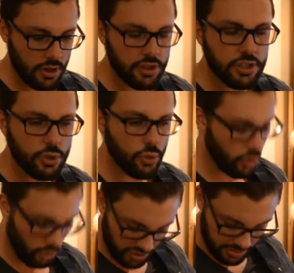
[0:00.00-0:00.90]
the dual
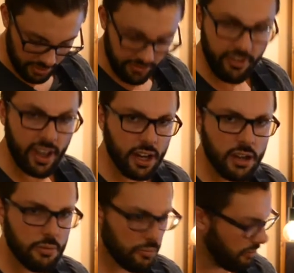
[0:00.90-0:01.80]
coil's a bit fatter,
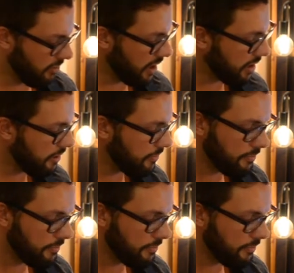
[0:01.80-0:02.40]
a bit rounder.